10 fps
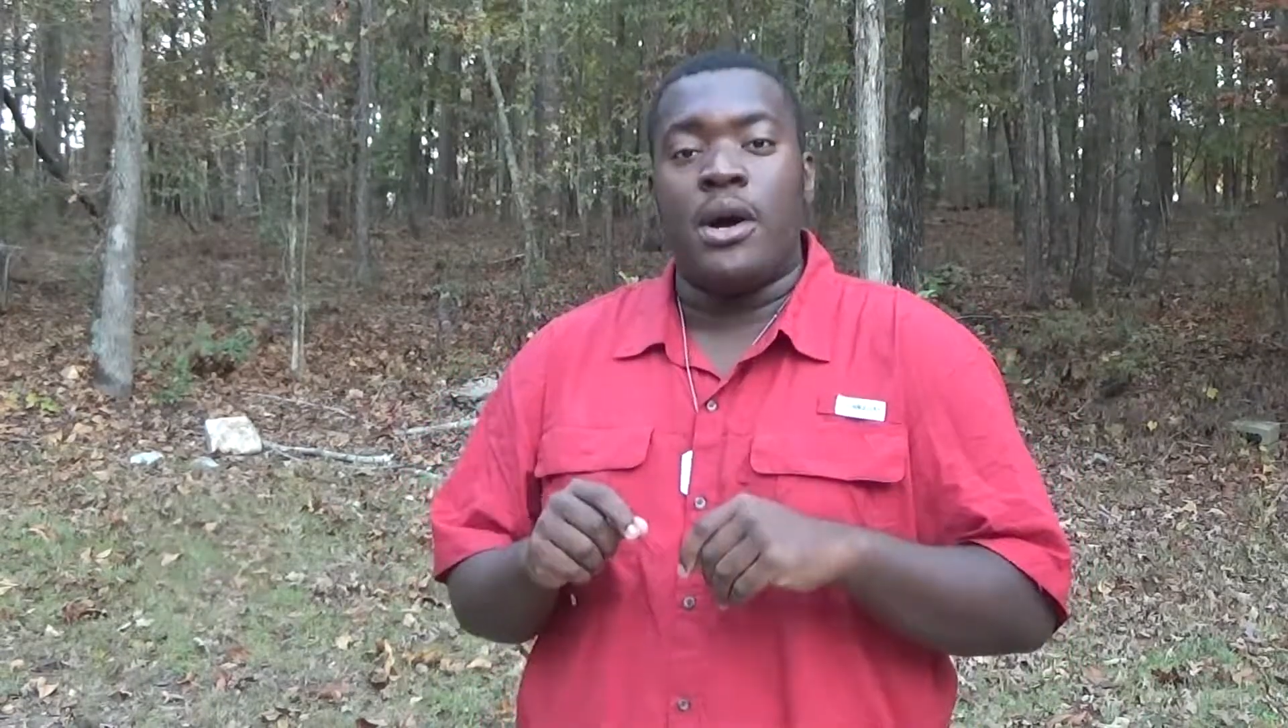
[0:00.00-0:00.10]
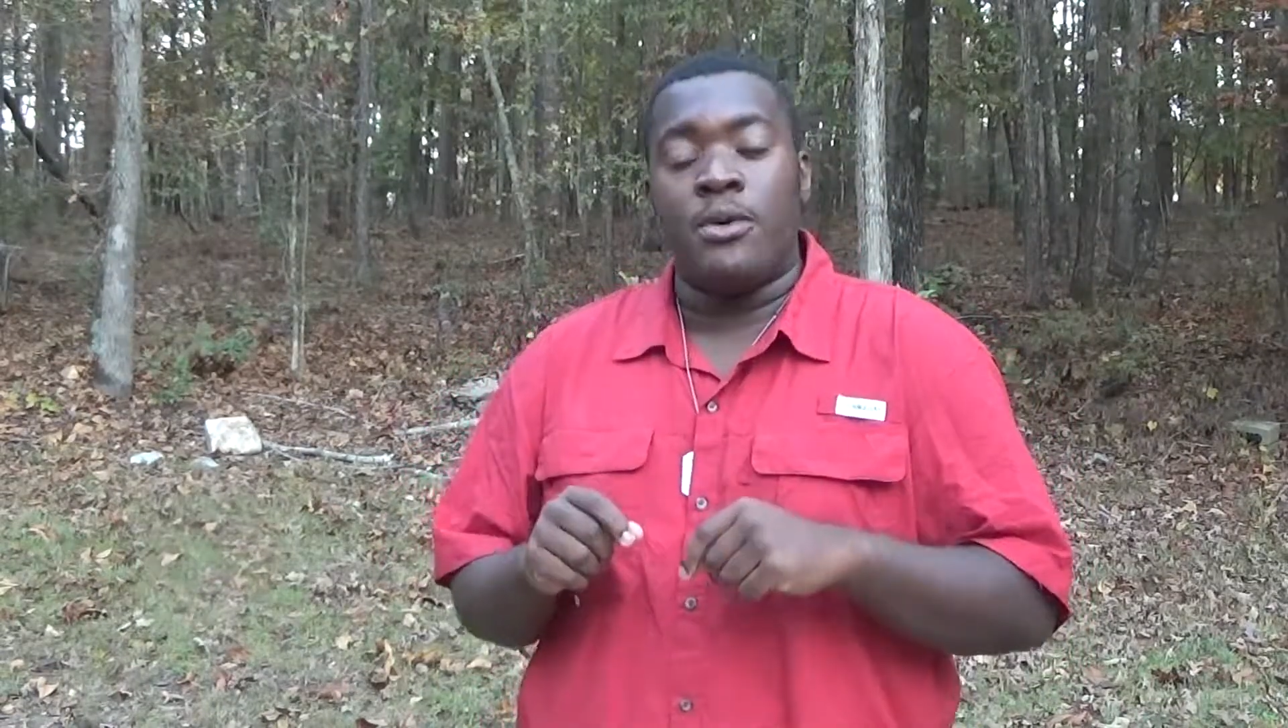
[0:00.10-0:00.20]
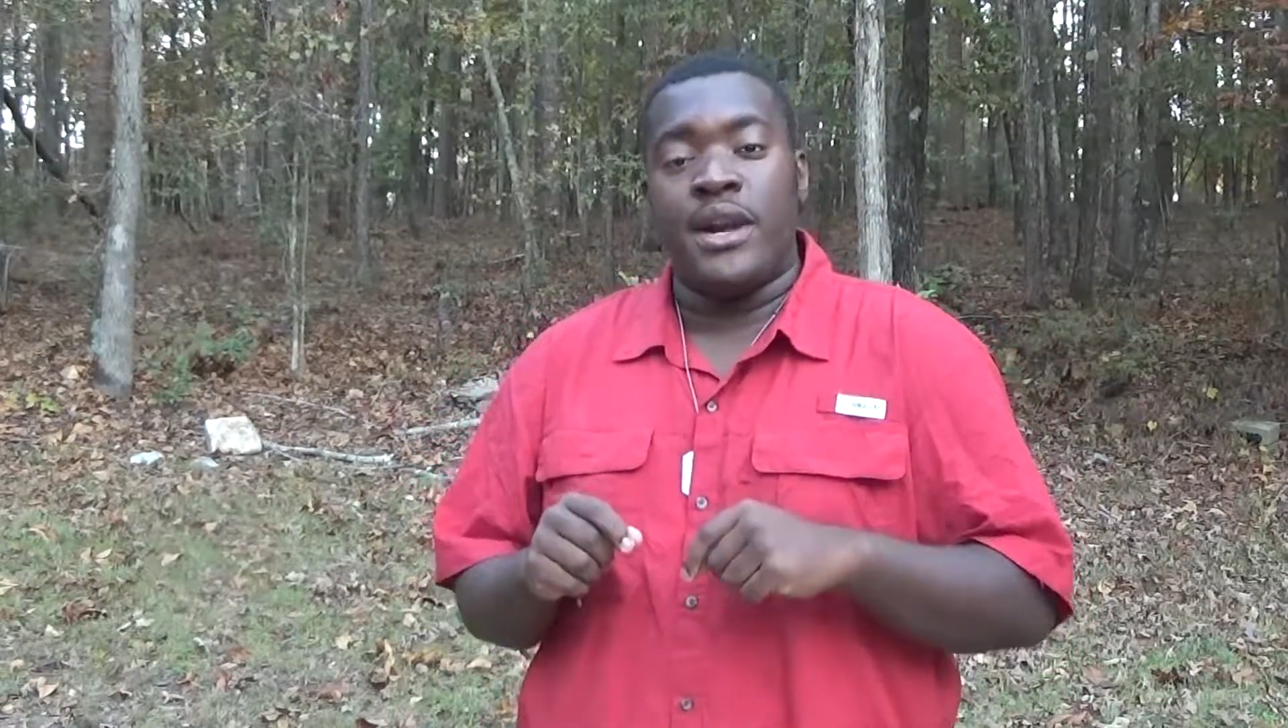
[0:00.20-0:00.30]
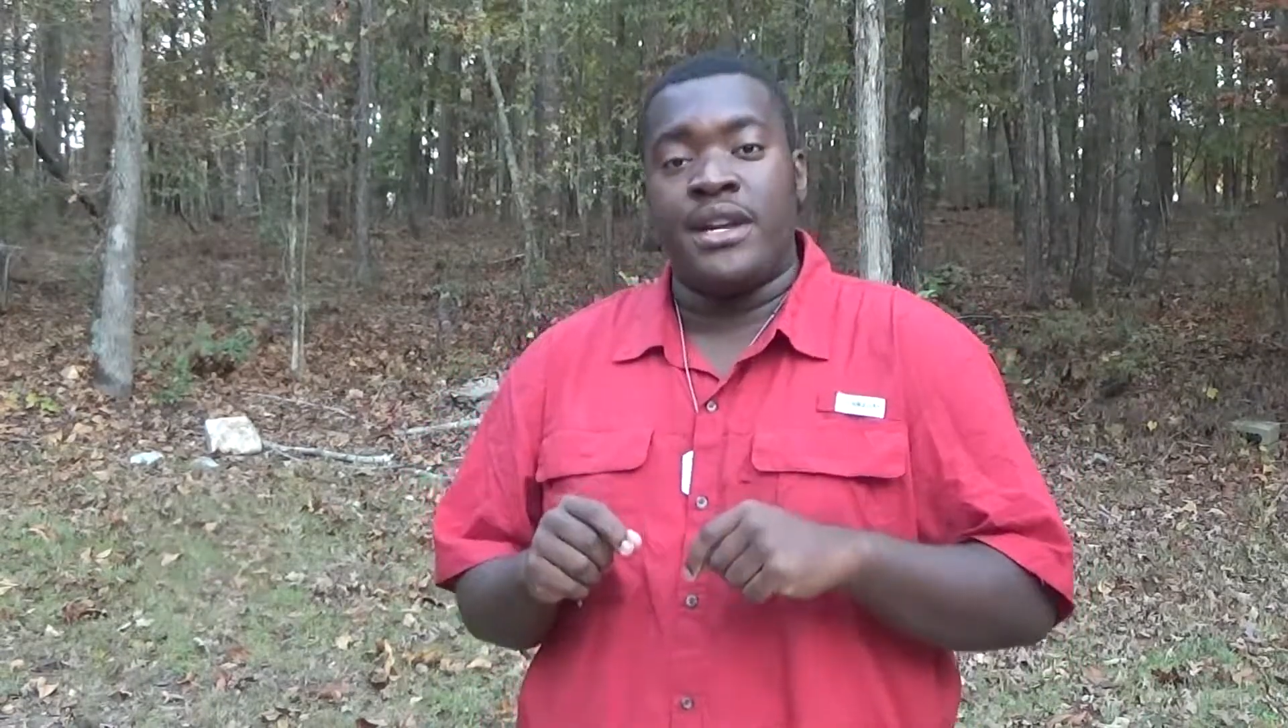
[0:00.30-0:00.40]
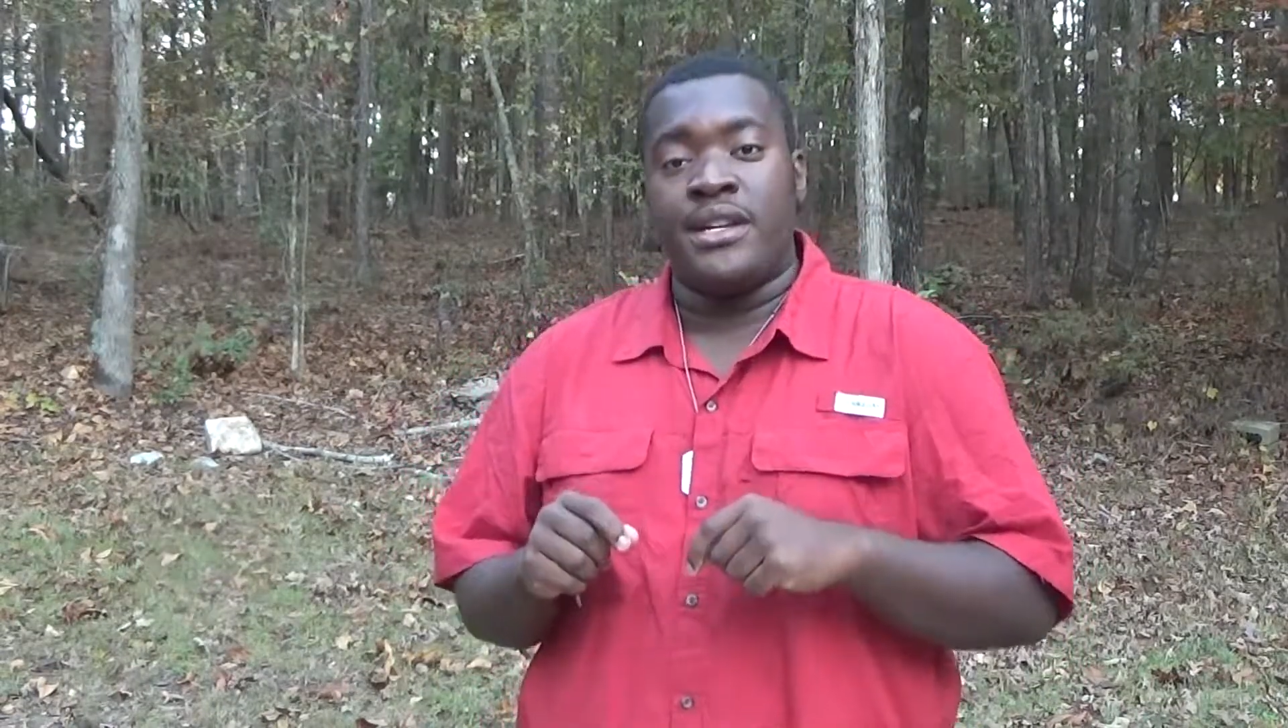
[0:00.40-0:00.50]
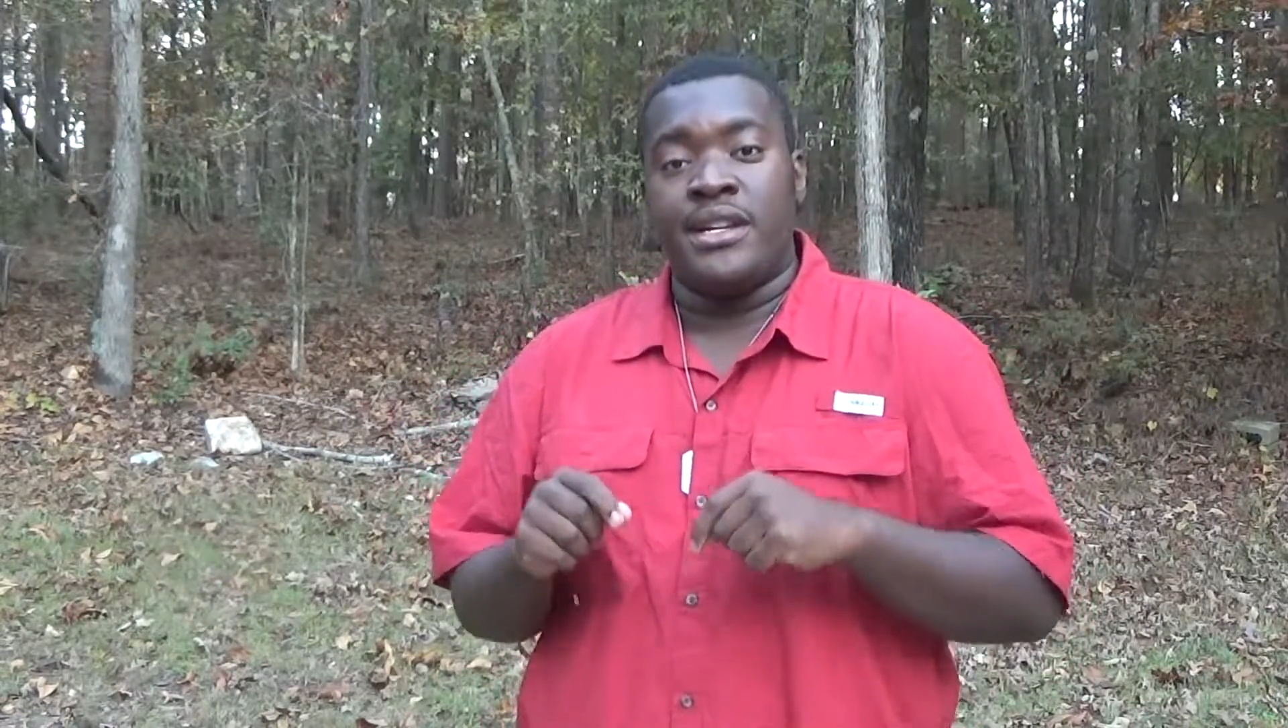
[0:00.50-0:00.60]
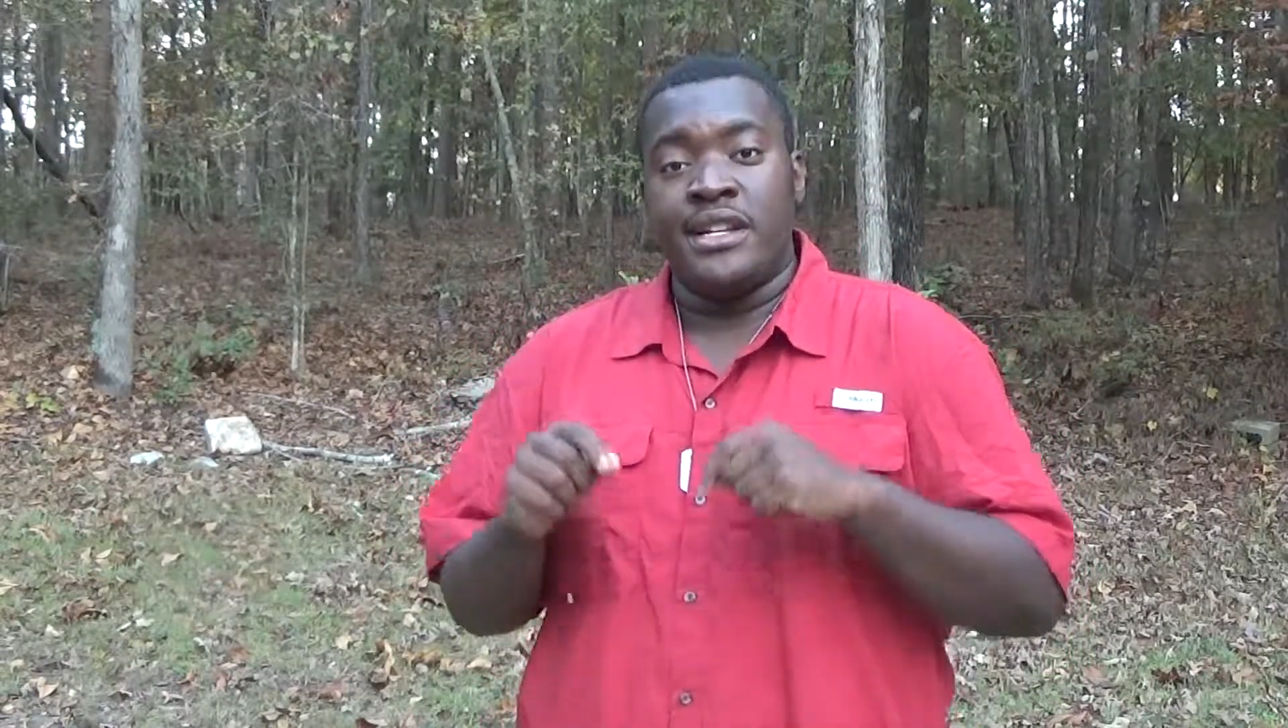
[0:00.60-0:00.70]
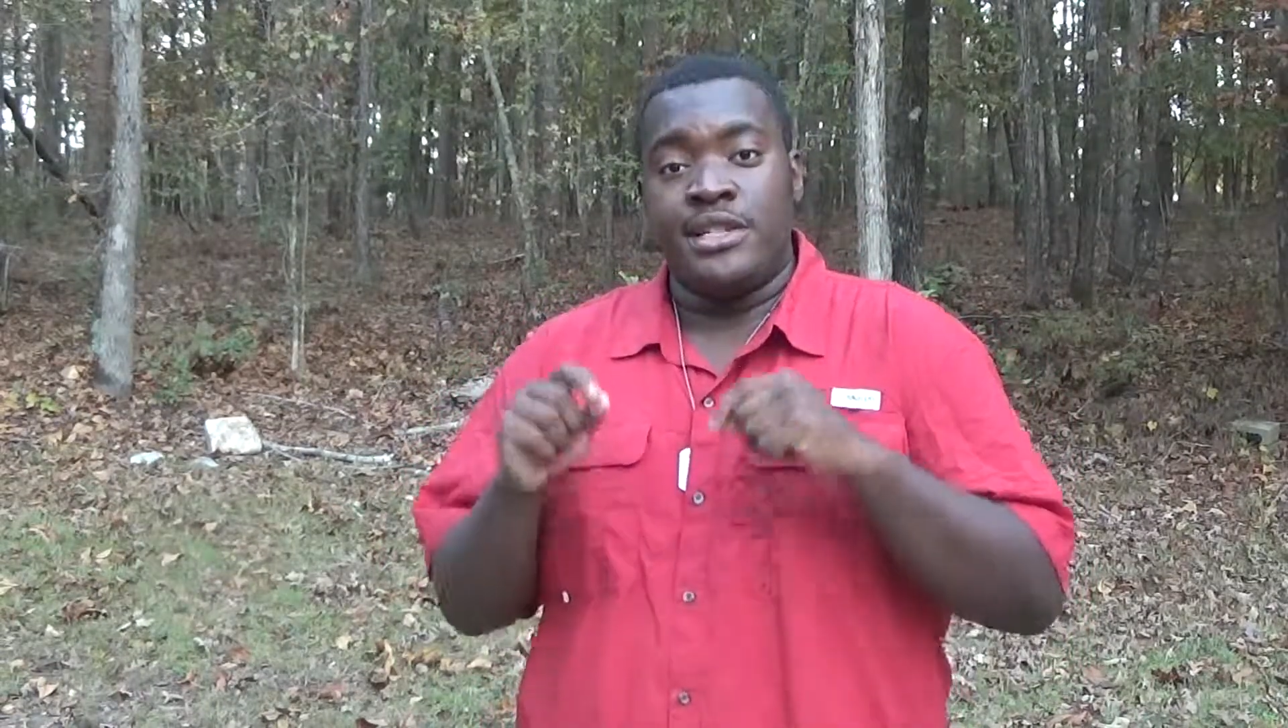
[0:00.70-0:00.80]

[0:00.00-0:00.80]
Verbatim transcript: already,